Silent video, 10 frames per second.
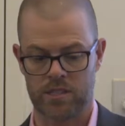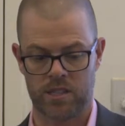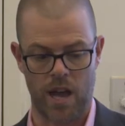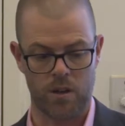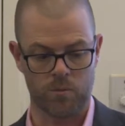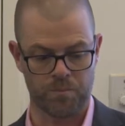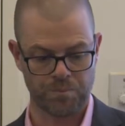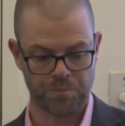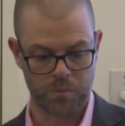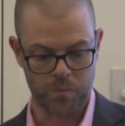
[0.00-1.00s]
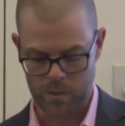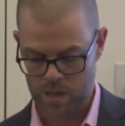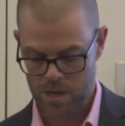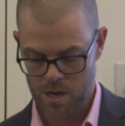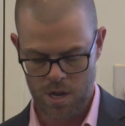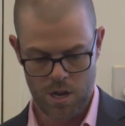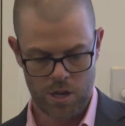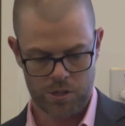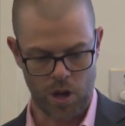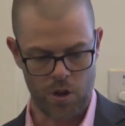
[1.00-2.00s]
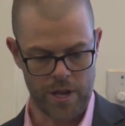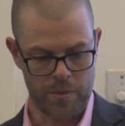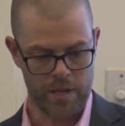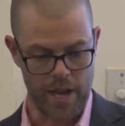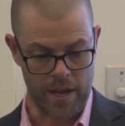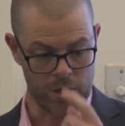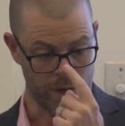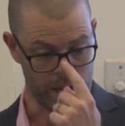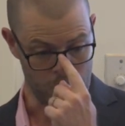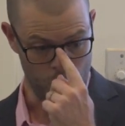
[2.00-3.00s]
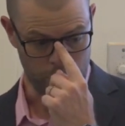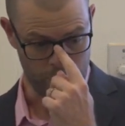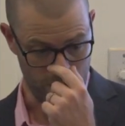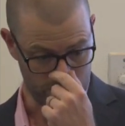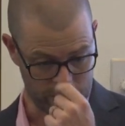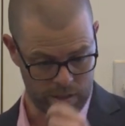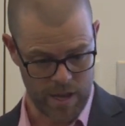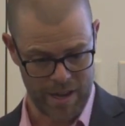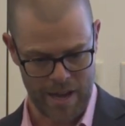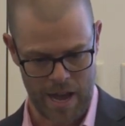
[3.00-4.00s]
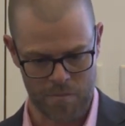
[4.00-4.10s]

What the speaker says: scale. So there'll be, you'll hear more from those as they